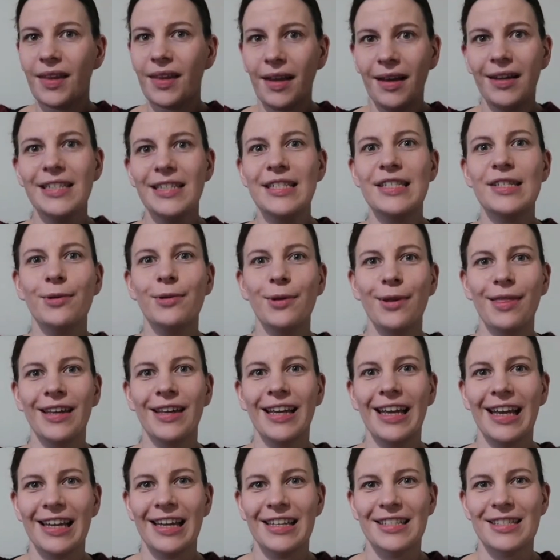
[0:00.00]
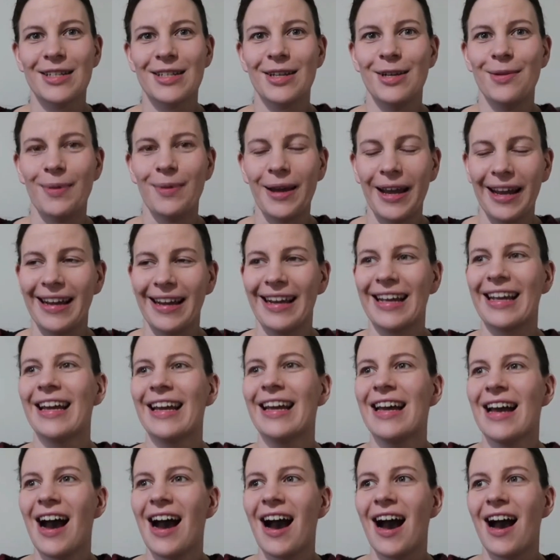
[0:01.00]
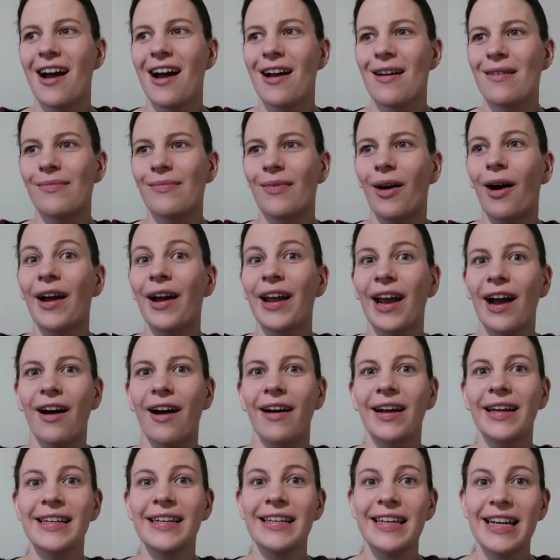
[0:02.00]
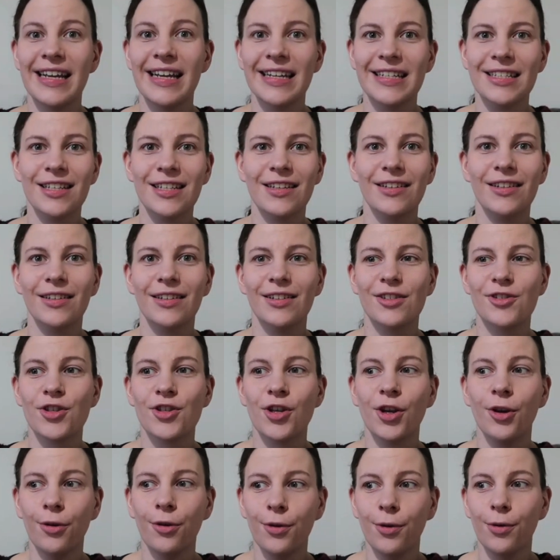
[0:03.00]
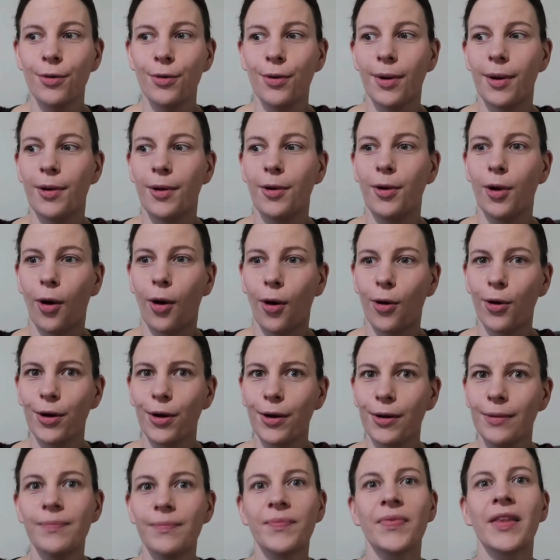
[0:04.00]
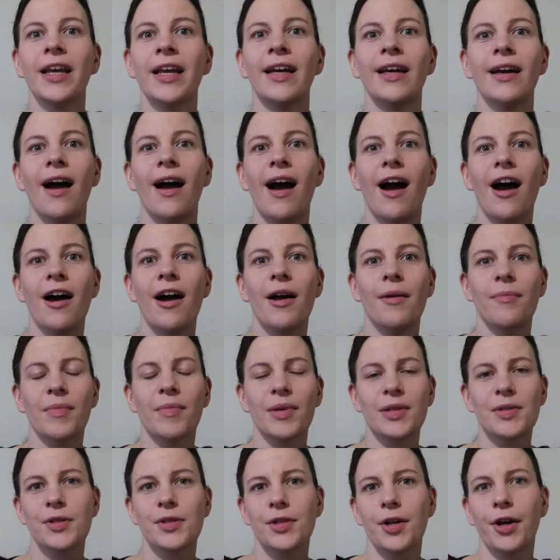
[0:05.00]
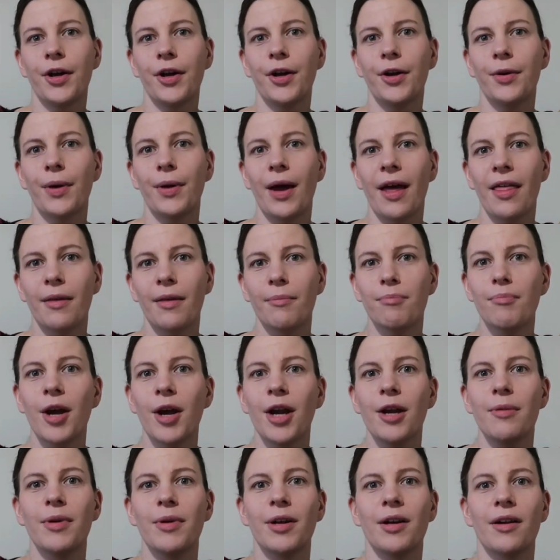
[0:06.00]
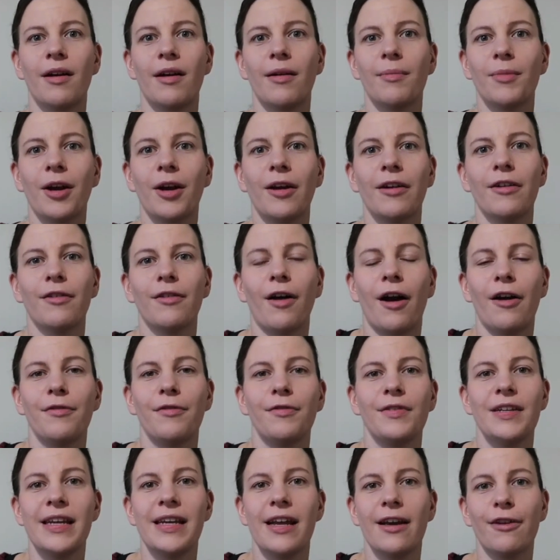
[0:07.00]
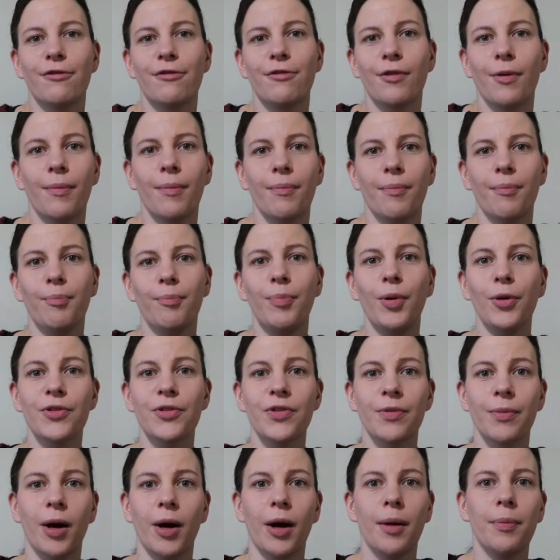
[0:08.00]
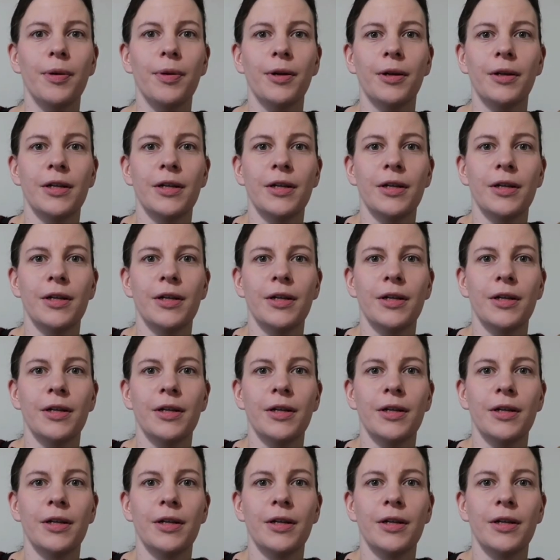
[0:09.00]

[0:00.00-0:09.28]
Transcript: I still think it's too big. I knit too long, so at the moment I've knit from bottom up